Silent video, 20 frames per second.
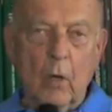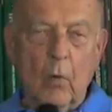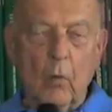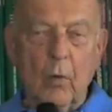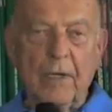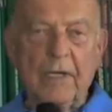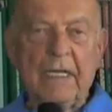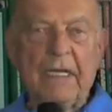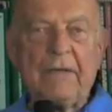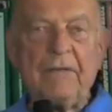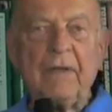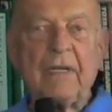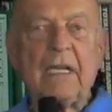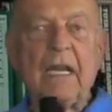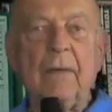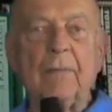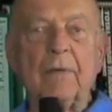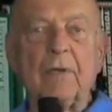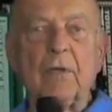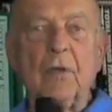When do you even
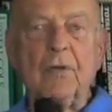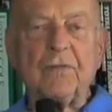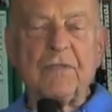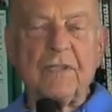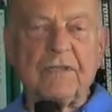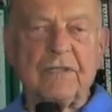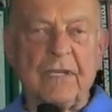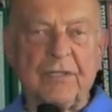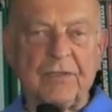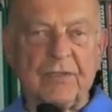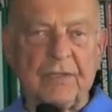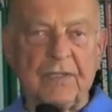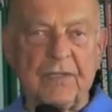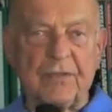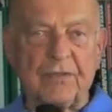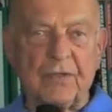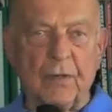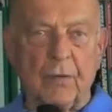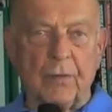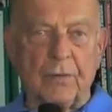come close to touching
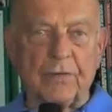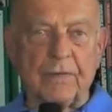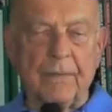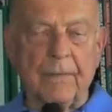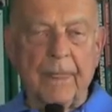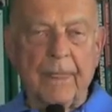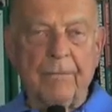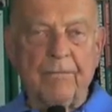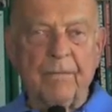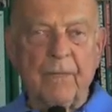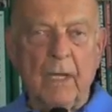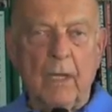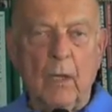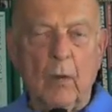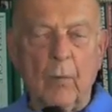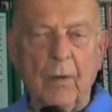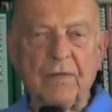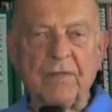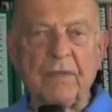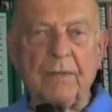your toes?
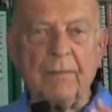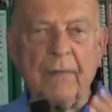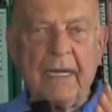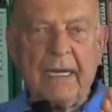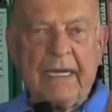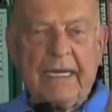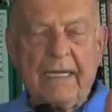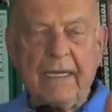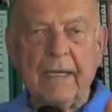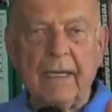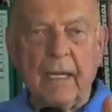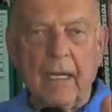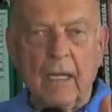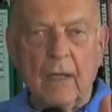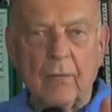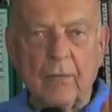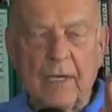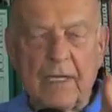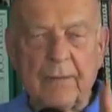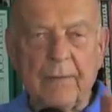What's the main
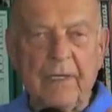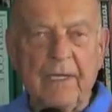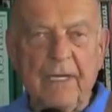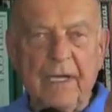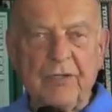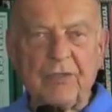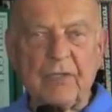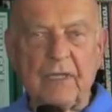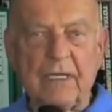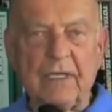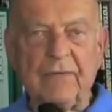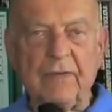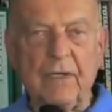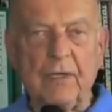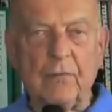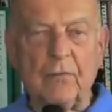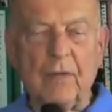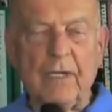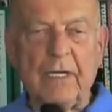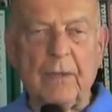recommendation given
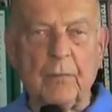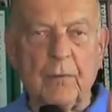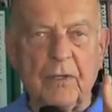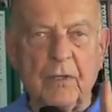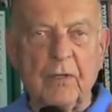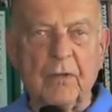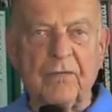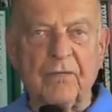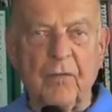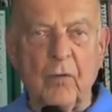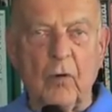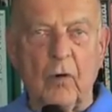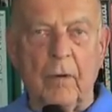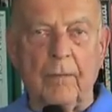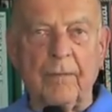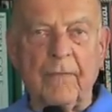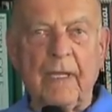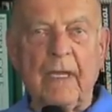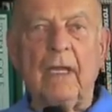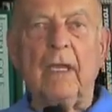in running with good
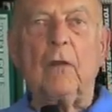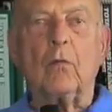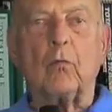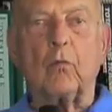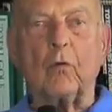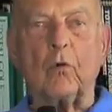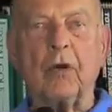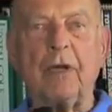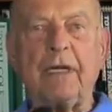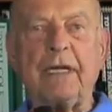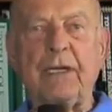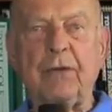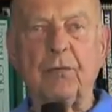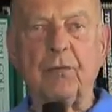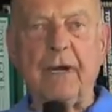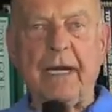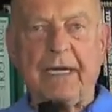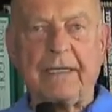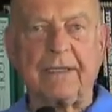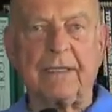form? Run
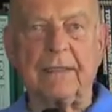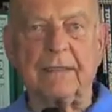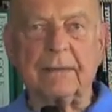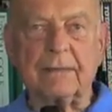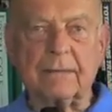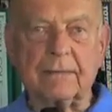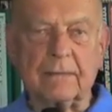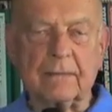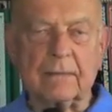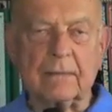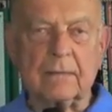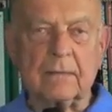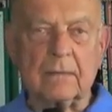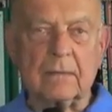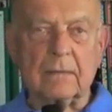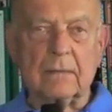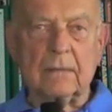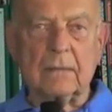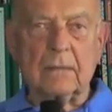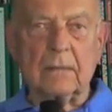erect.
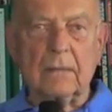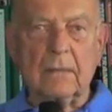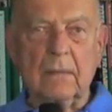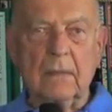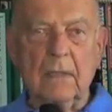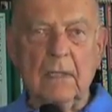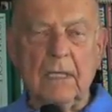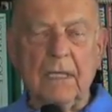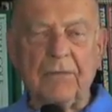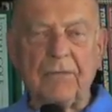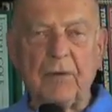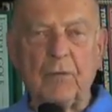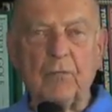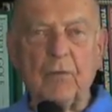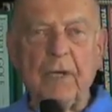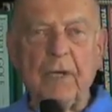If you're